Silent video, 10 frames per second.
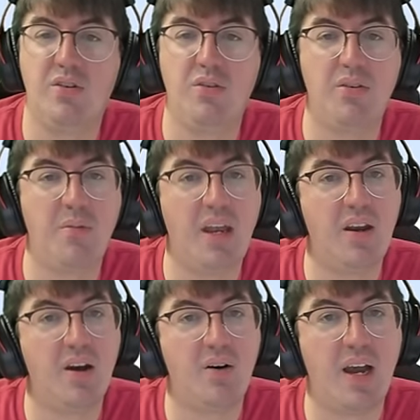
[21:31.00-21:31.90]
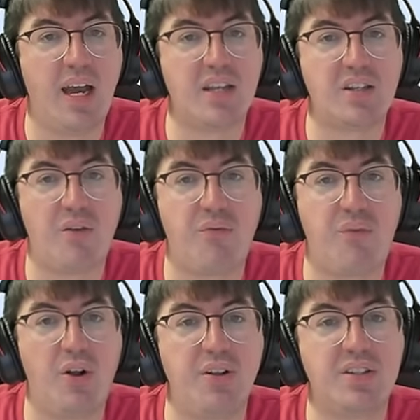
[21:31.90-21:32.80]
who you may know as
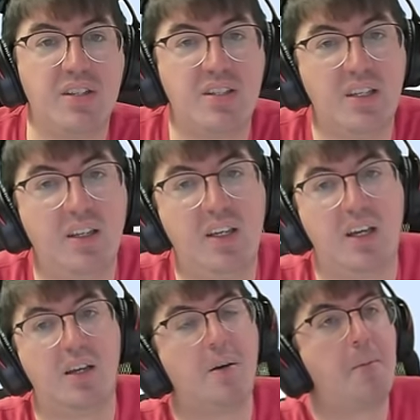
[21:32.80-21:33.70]
Fallen Cecilia,